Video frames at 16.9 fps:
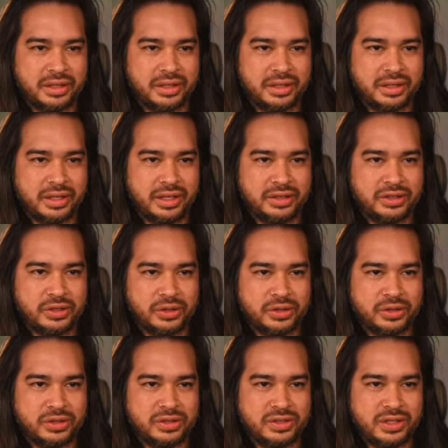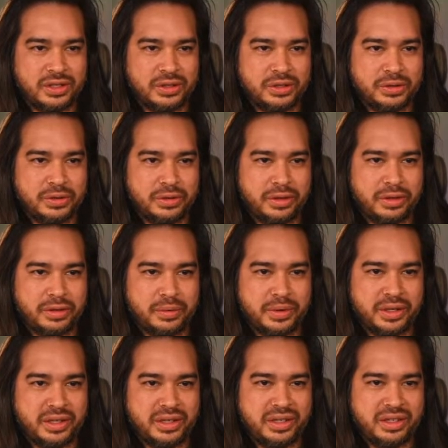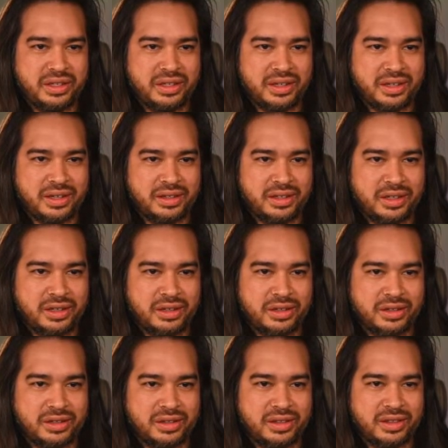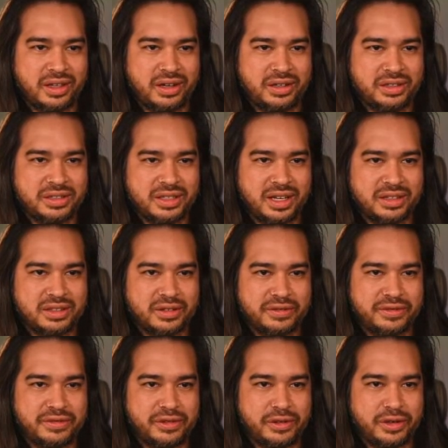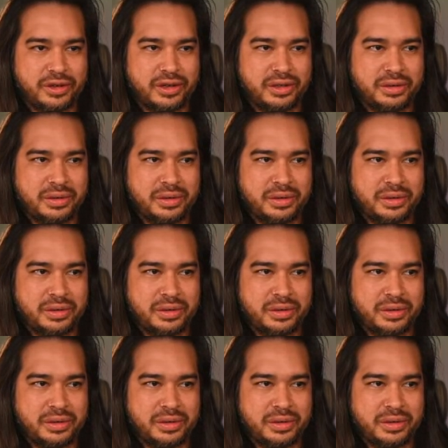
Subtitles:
it took 0, 3, and then there to get to 4.